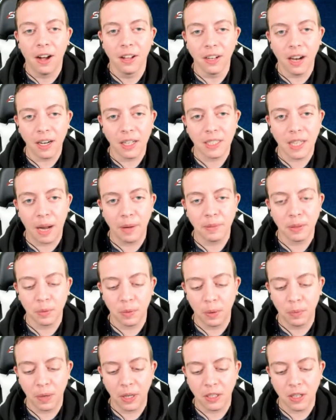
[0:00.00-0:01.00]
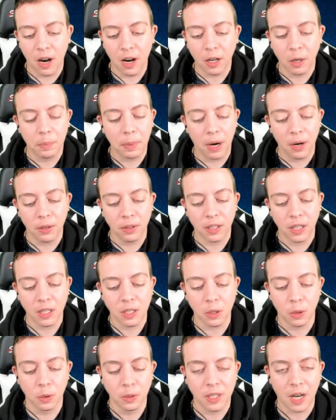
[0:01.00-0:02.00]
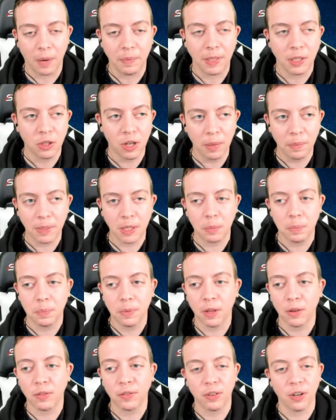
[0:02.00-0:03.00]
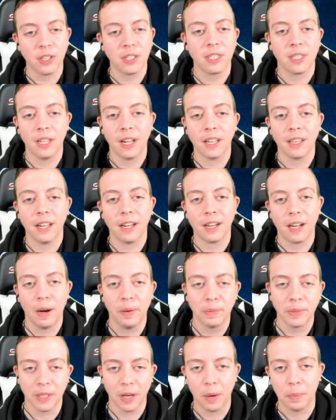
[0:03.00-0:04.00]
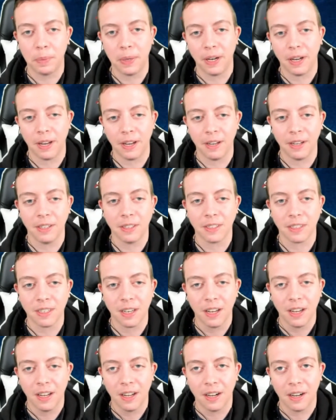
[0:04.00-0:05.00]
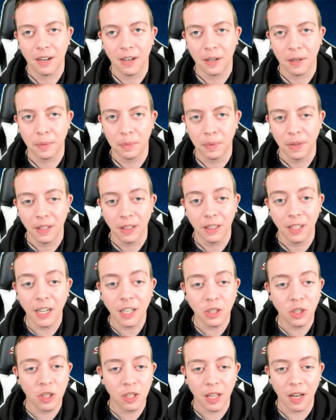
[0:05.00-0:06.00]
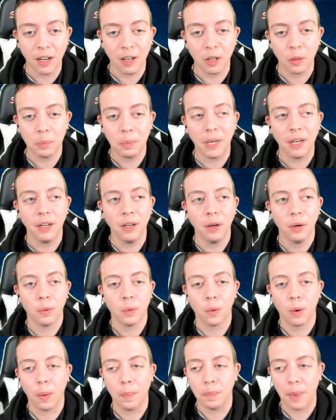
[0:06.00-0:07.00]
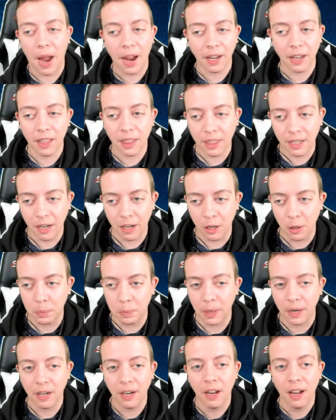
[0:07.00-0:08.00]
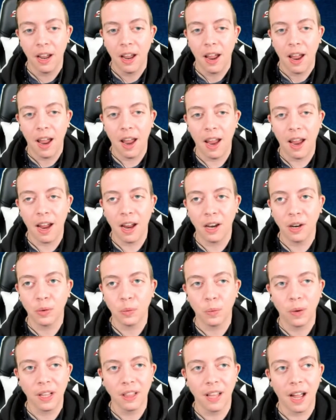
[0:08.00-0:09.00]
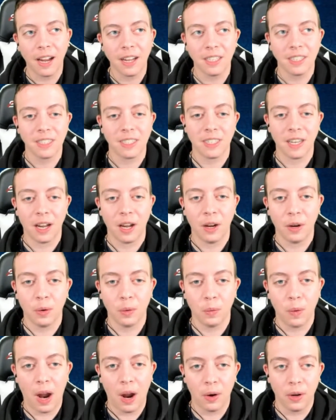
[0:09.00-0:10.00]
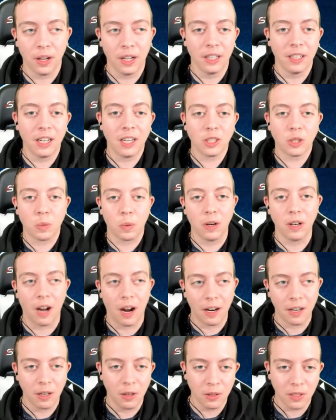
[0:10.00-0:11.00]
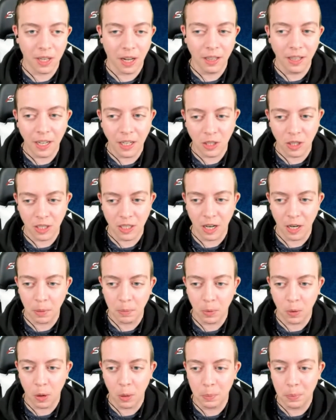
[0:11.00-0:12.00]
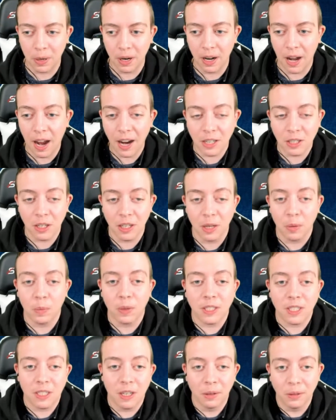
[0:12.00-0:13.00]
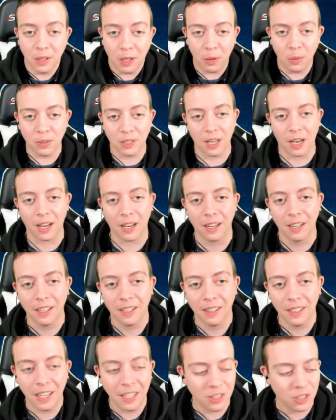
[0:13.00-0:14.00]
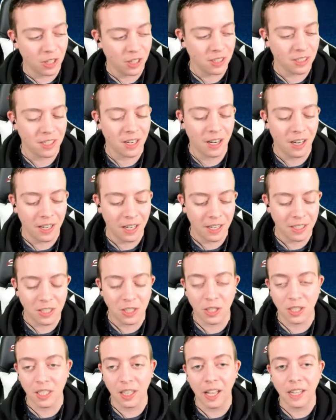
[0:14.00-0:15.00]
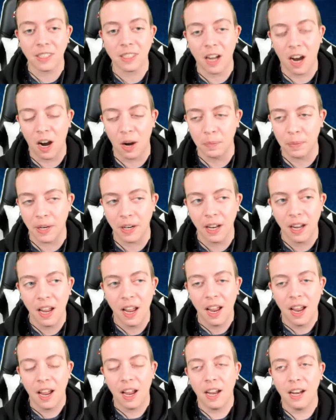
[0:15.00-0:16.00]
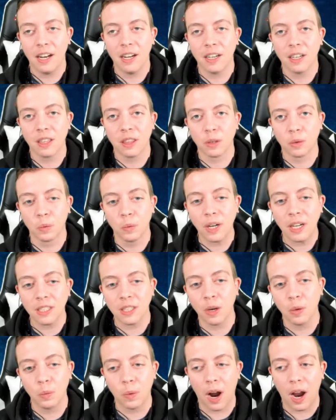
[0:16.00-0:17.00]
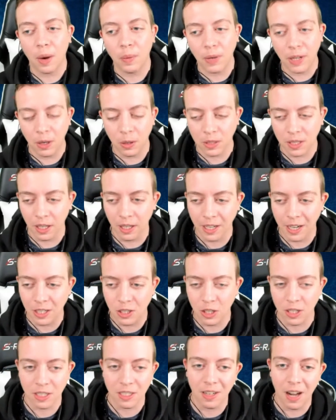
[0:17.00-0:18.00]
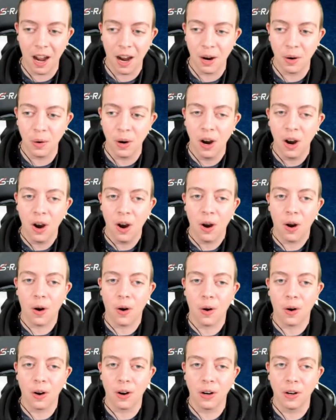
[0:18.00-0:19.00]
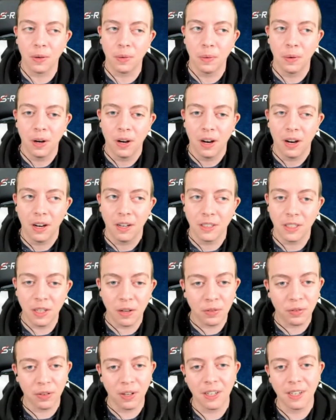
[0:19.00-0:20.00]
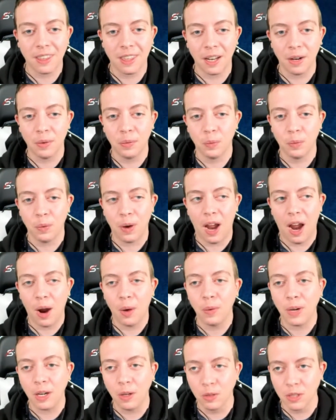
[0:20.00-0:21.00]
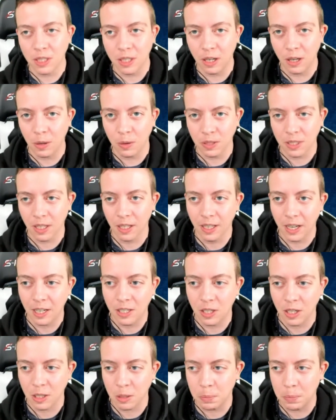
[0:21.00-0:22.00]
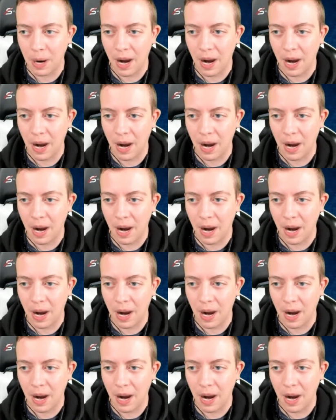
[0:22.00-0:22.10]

a lot of times when we talk about these old timey treatments, the first thing that comes up is um, leech therapy or maggot therapy. And we like to say, well, at least we're not using leeches anymore. But actually, we're still using leeches. Uh, it's just less common. And the reason why we use the leeches now are different than how we used to use the leeches